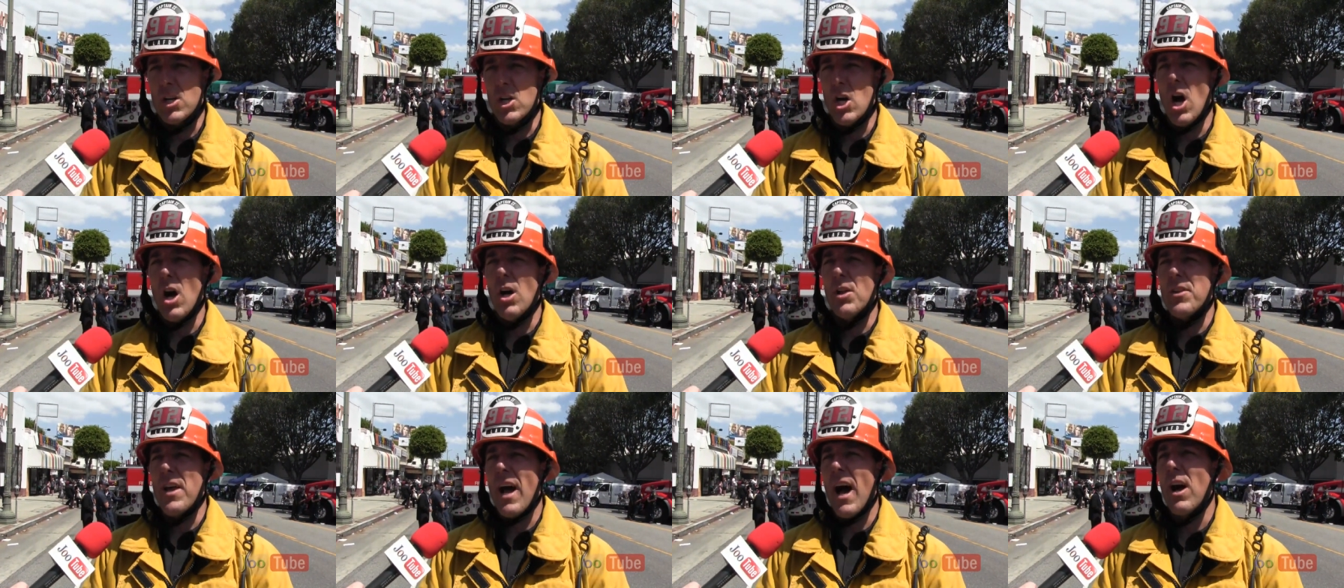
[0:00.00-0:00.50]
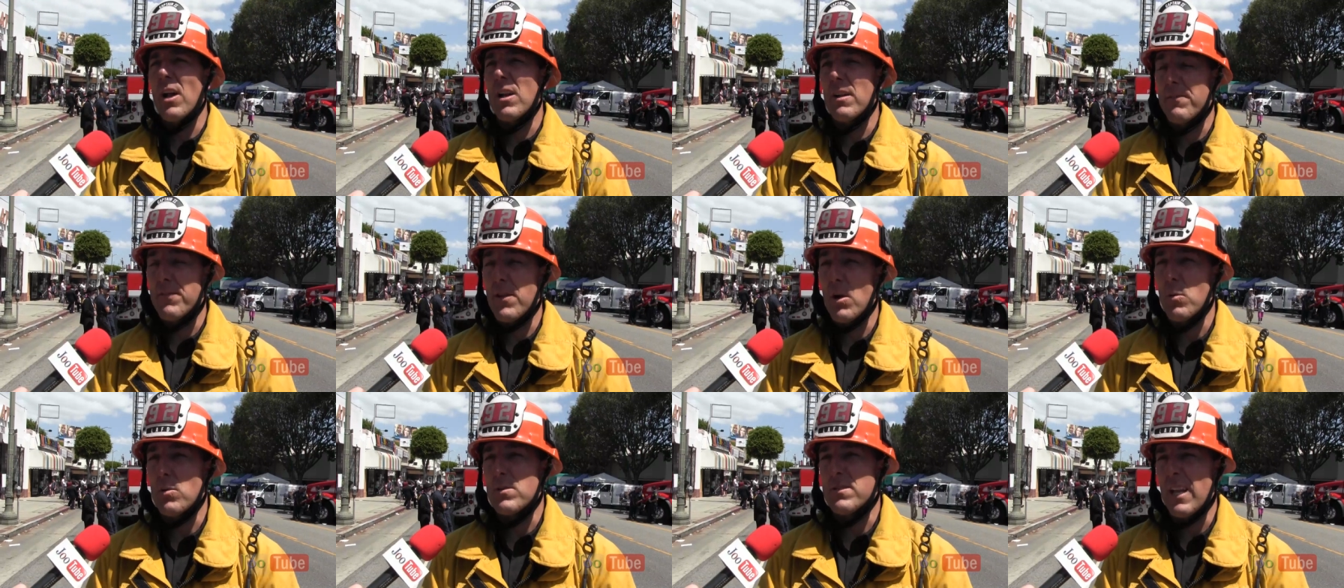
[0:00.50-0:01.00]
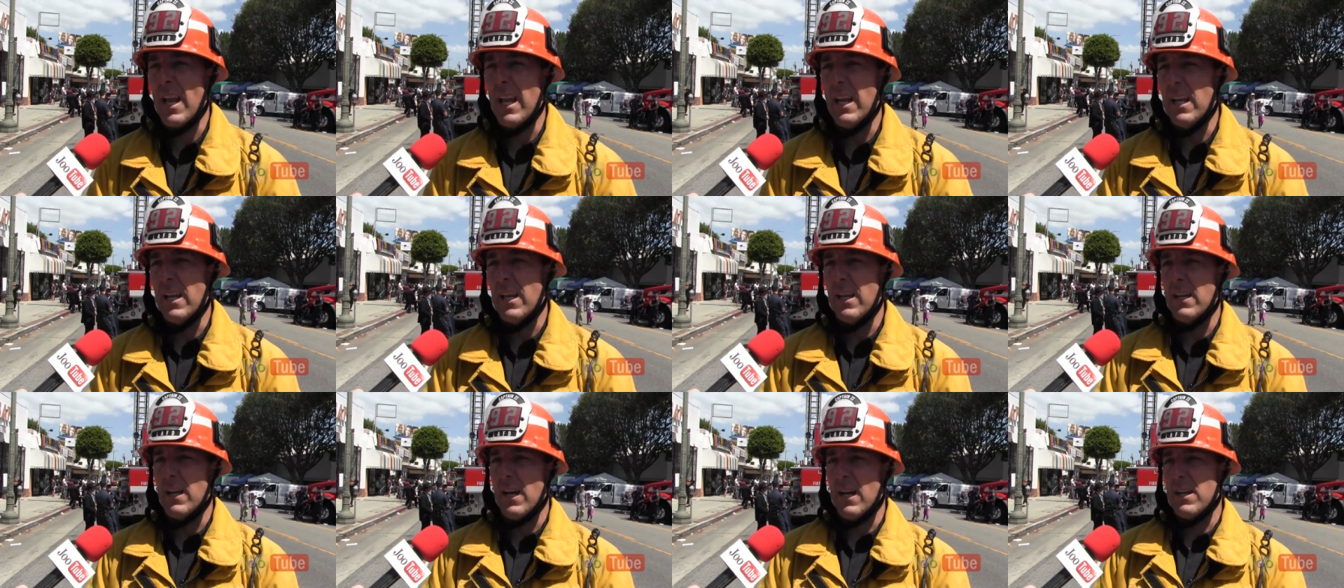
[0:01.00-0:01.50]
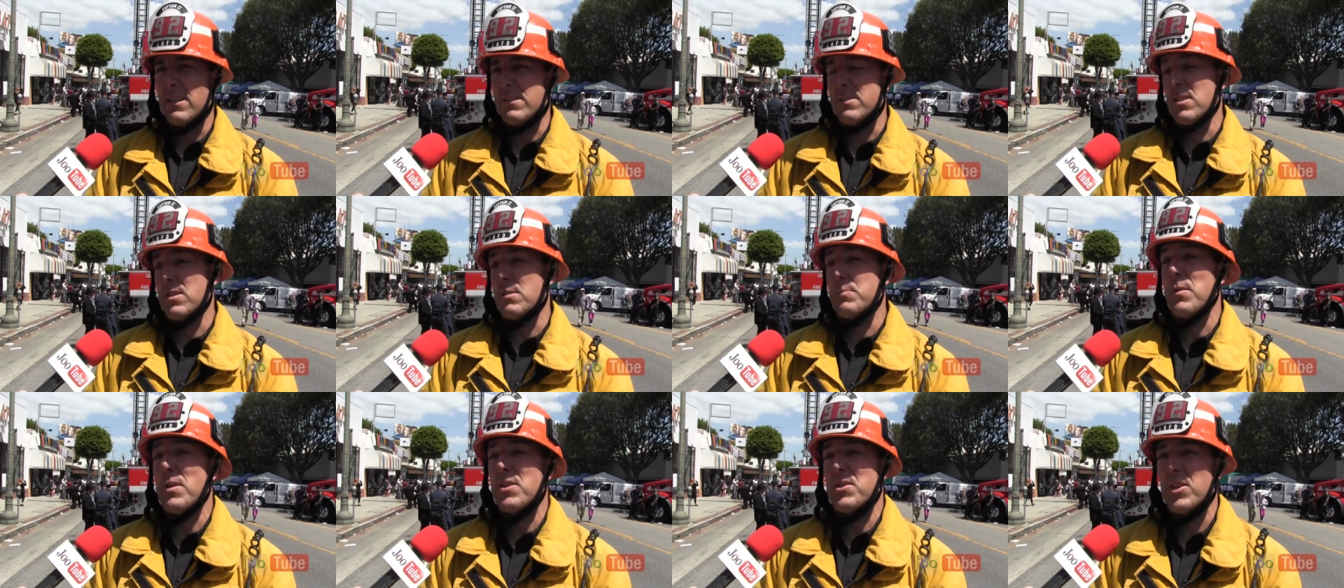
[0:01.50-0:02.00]
called out if there was any
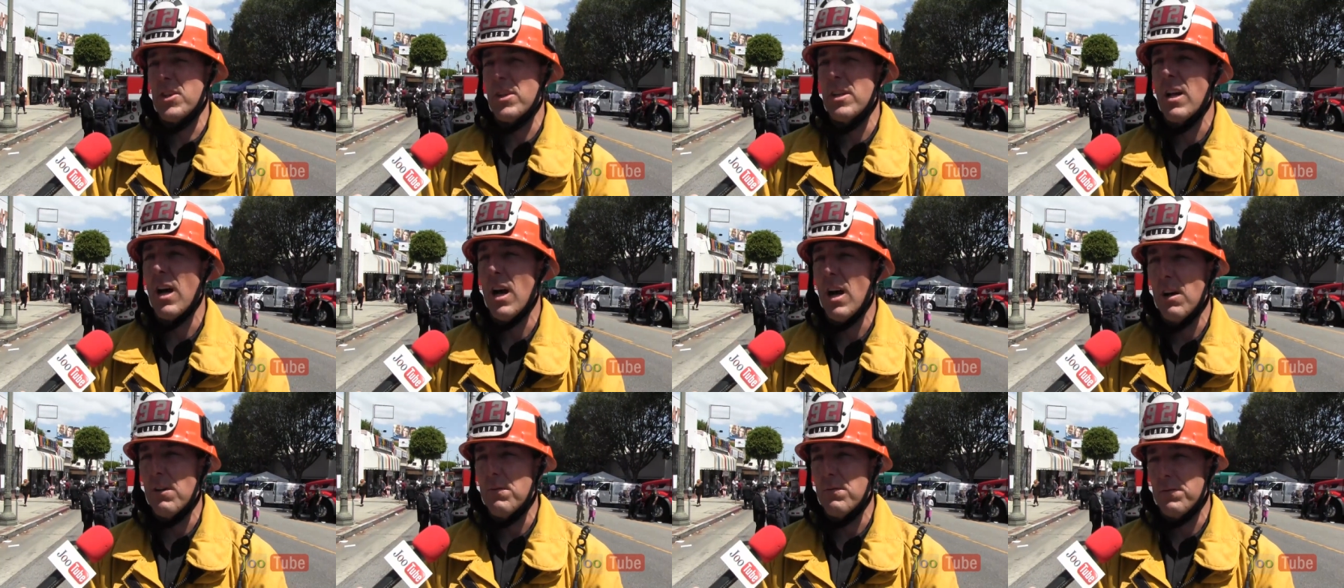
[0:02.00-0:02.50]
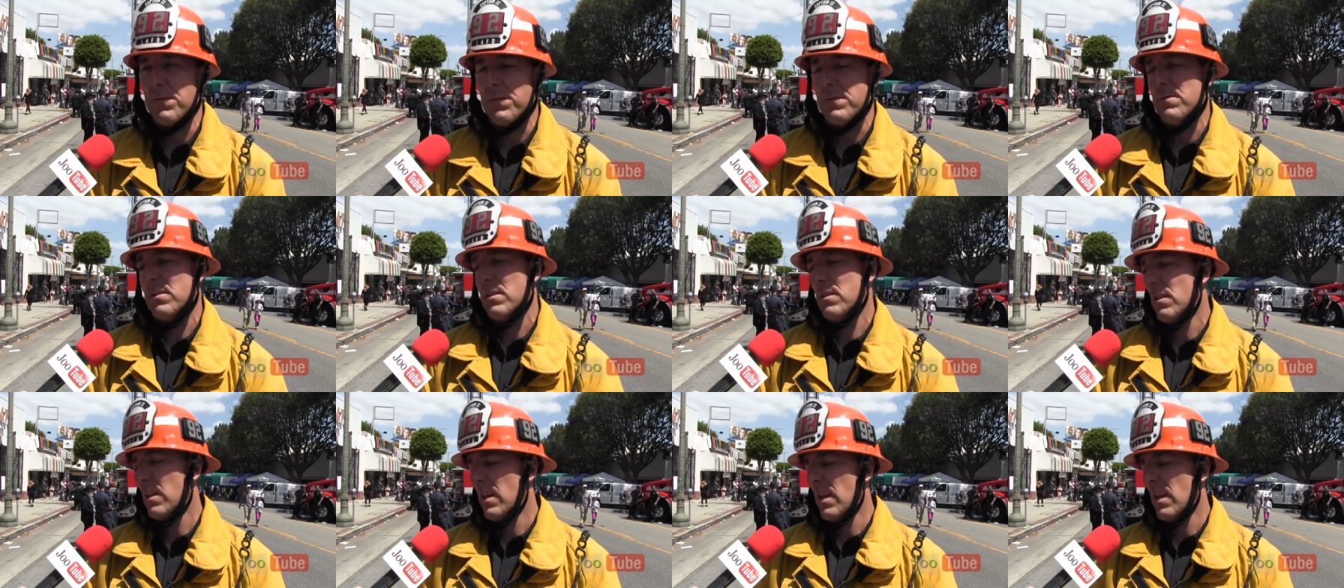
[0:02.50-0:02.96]
suspicion of